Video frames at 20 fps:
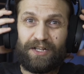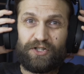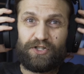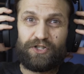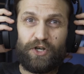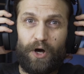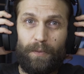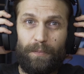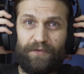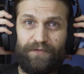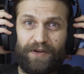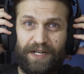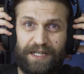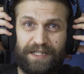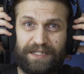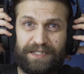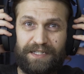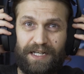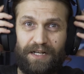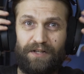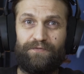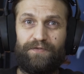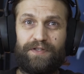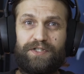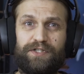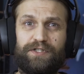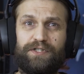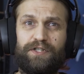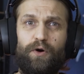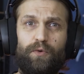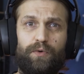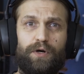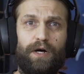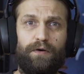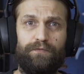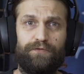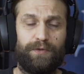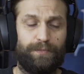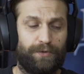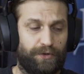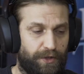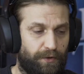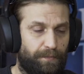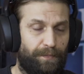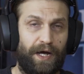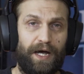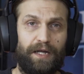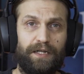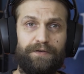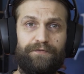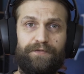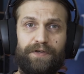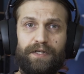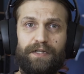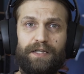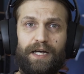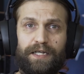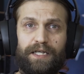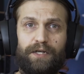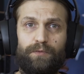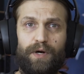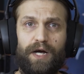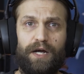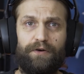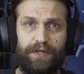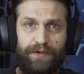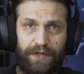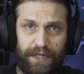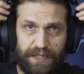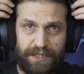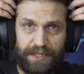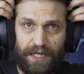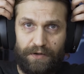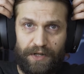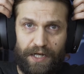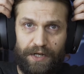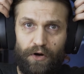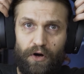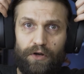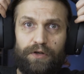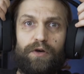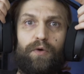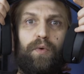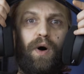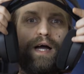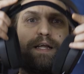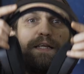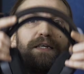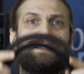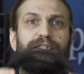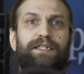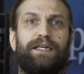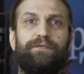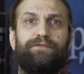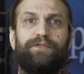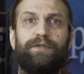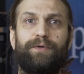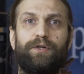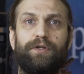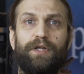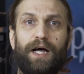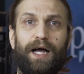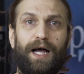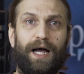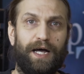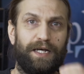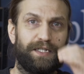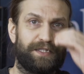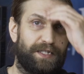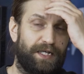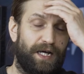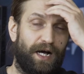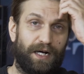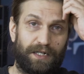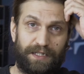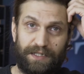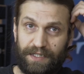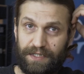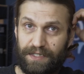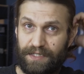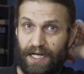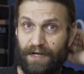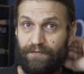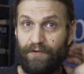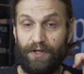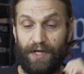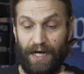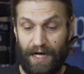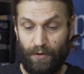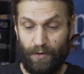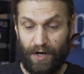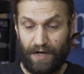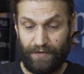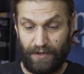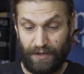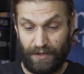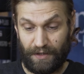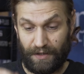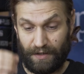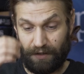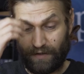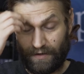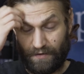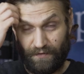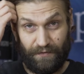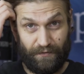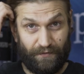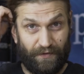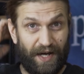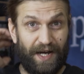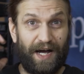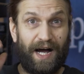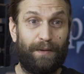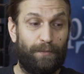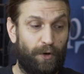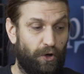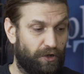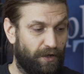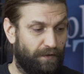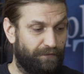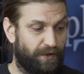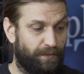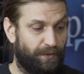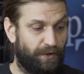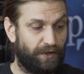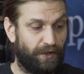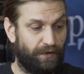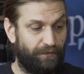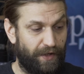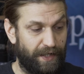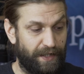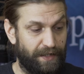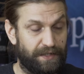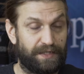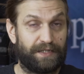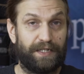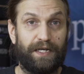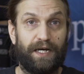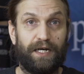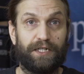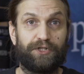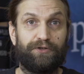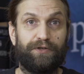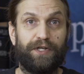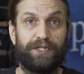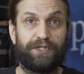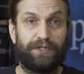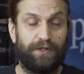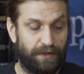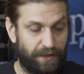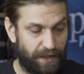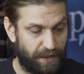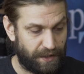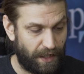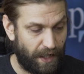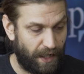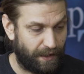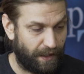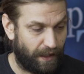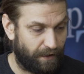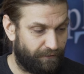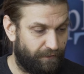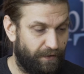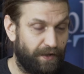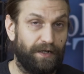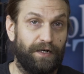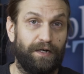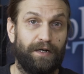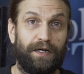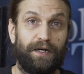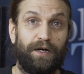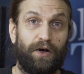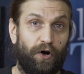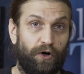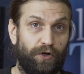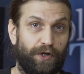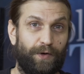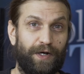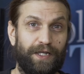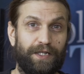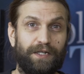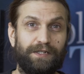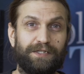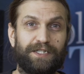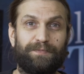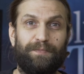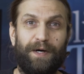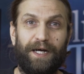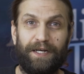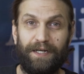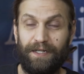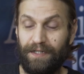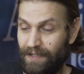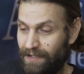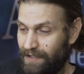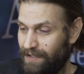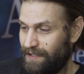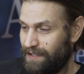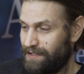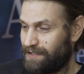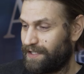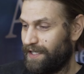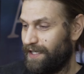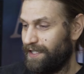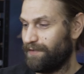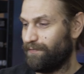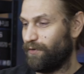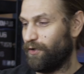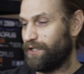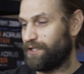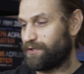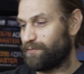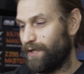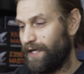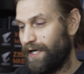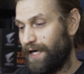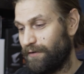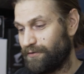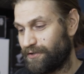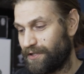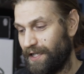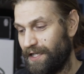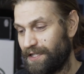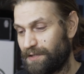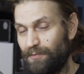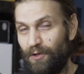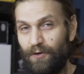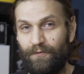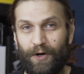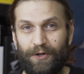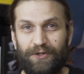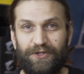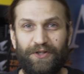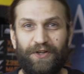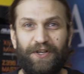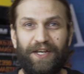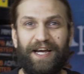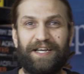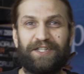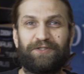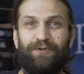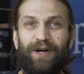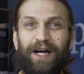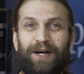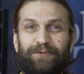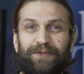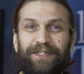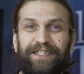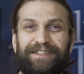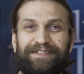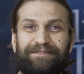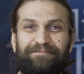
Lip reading: top of it itself is so comfortable, you barely feel like you're wearing these. Now, they're not quite as comfortable as the Arctis 7, however, they are more comfortable than these. The traditional design, I fear, although it looks better, is kind of on its way out. So let's move on to the next round.